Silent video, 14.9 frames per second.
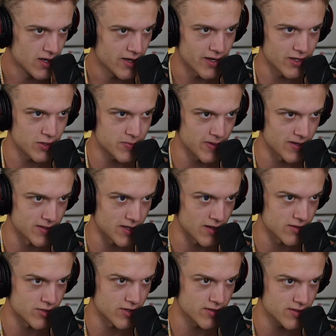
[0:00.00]
How do you spell
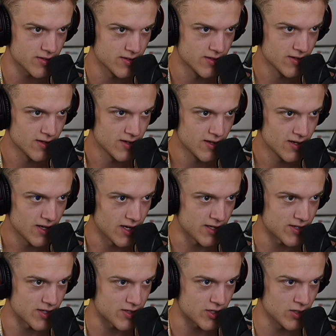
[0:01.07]
intelligence?
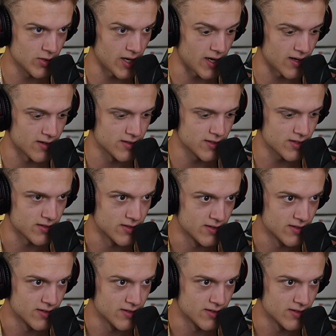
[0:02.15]
Is it two L's?